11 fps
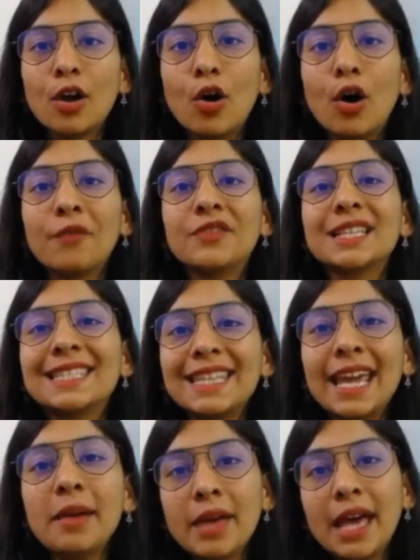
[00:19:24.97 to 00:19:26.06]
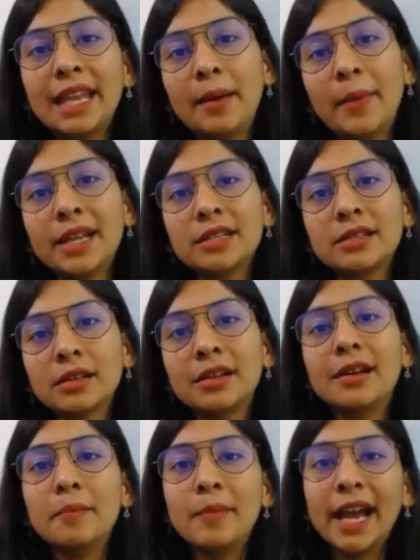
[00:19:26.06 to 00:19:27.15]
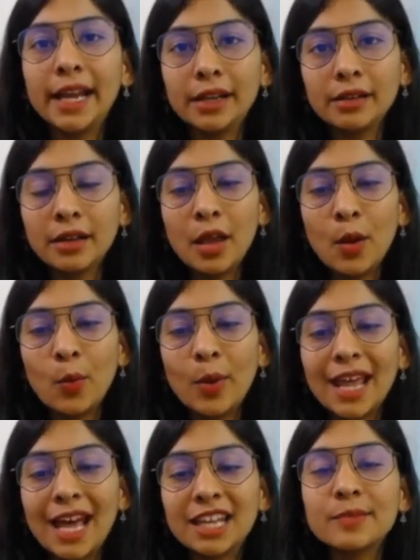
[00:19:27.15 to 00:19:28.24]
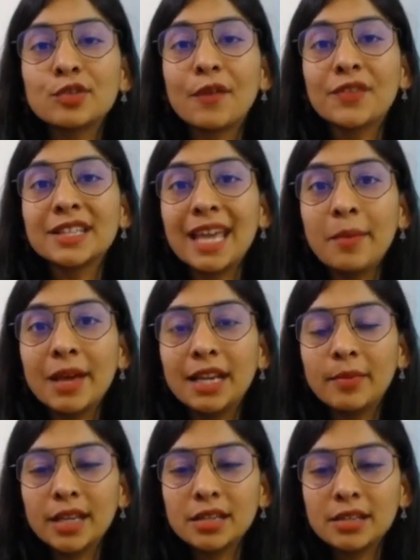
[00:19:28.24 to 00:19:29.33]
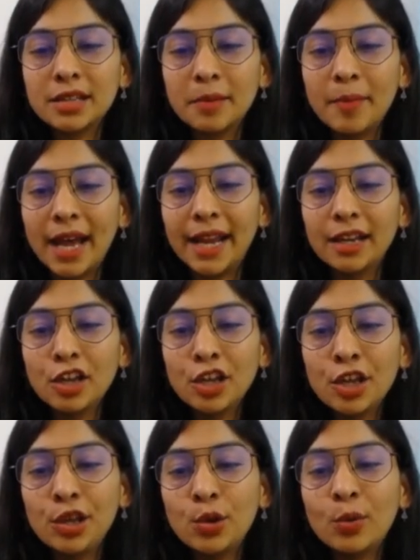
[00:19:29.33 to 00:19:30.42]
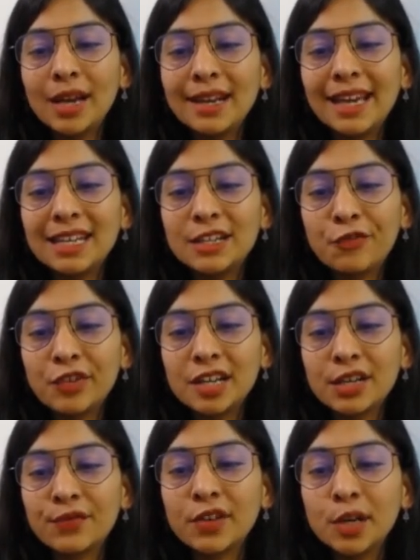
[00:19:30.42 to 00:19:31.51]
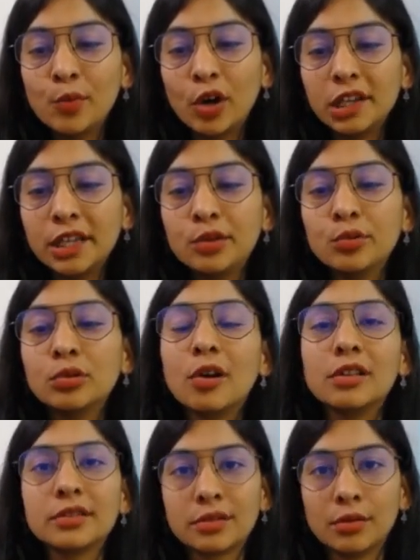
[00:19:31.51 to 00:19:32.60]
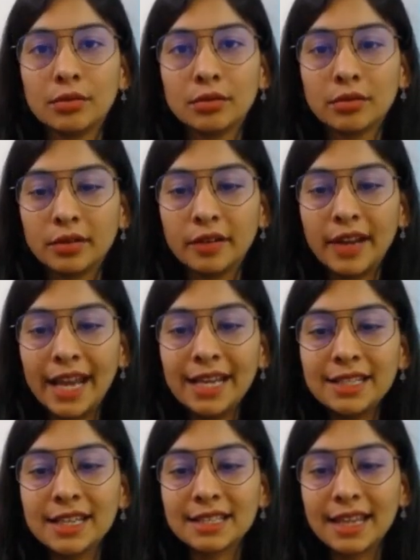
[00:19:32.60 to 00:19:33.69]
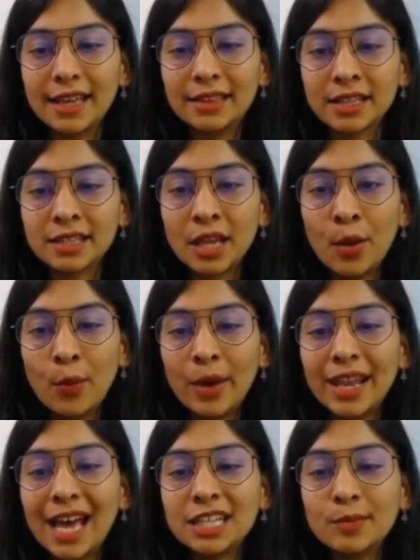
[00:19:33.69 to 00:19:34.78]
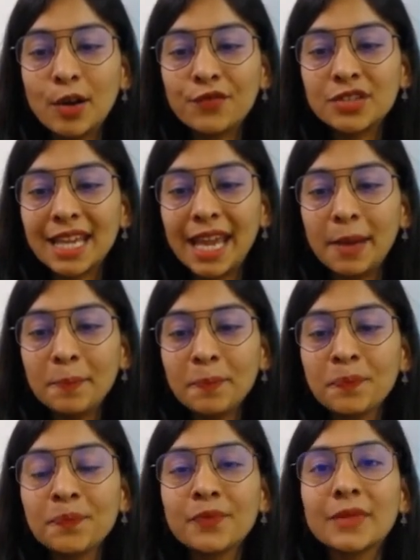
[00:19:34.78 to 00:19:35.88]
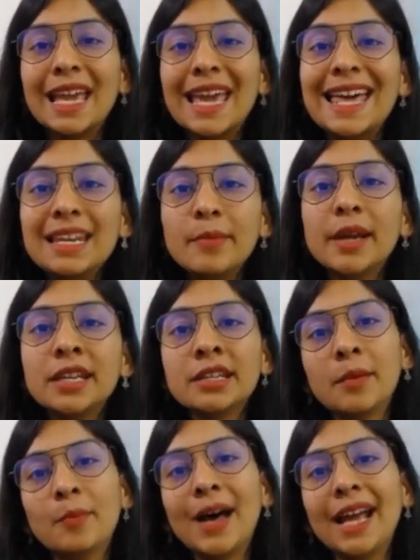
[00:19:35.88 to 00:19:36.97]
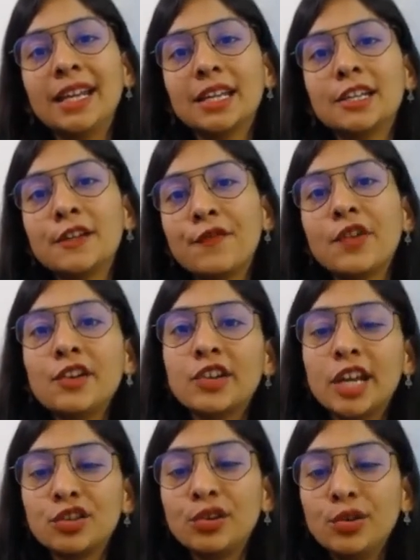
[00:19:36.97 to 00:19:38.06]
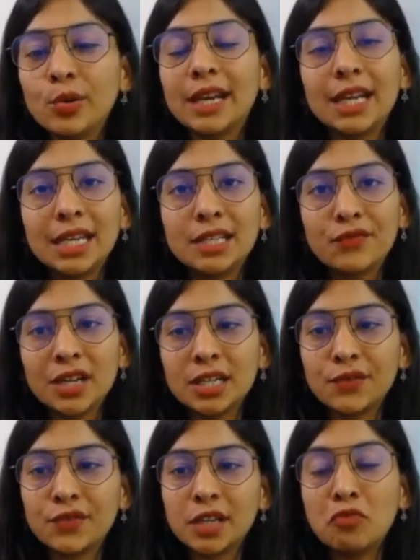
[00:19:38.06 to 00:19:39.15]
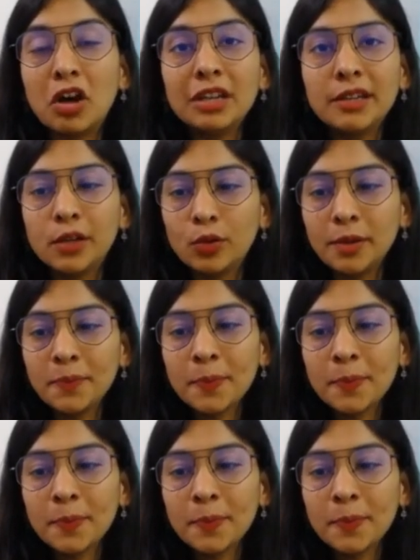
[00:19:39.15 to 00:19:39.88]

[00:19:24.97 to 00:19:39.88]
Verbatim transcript: of the same element combine, when atoms of the same element combine, you can get different different molecule also, right? Just like this. When atom of same element combine in a different ratio, you can get different different molecule.